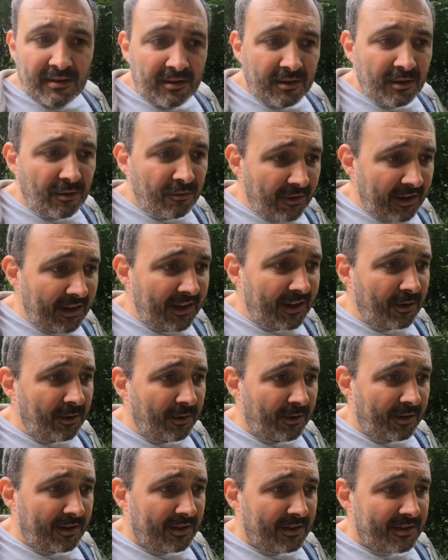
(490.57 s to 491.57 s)
You're really
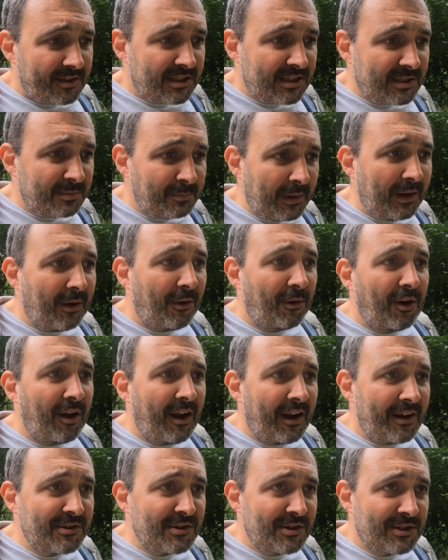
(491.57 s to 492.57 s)
going to spit on an
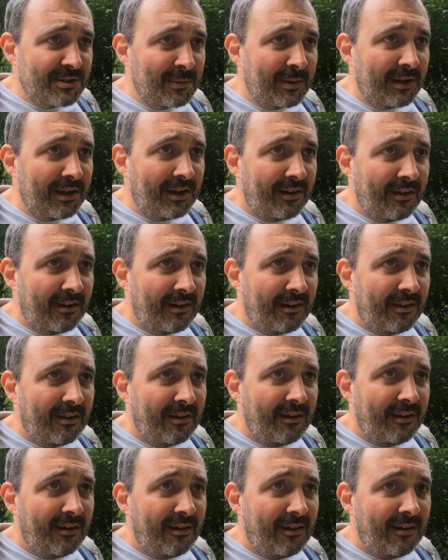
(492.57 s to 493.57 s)
energy sweet. Yeah.
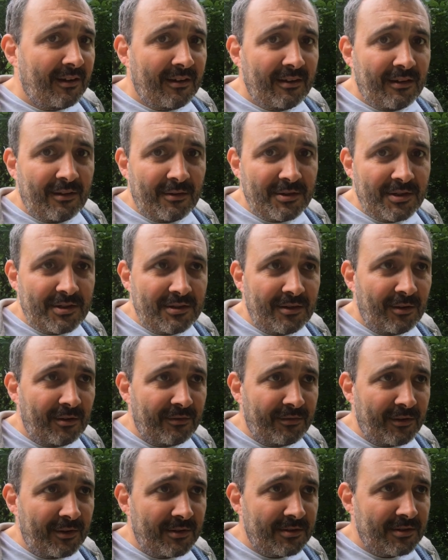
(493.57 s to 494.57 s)
Oh, she's doing
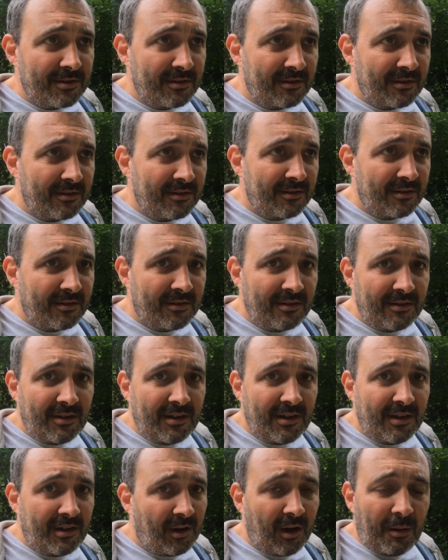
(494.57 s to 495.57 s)
it, folks.
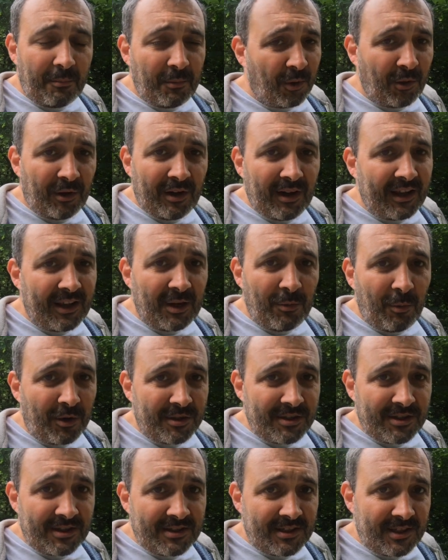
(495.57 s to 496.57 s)
I'm not going to let you
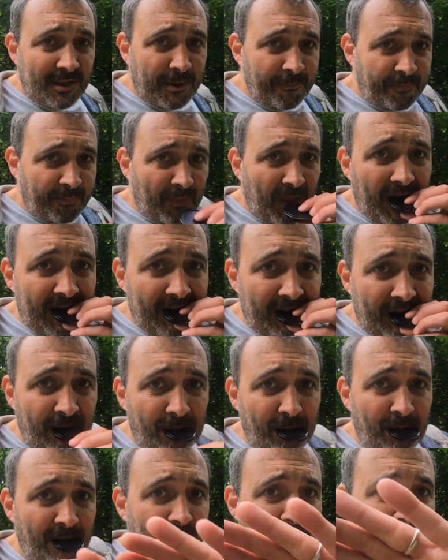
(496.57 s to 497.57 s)
watch this here. Hang on.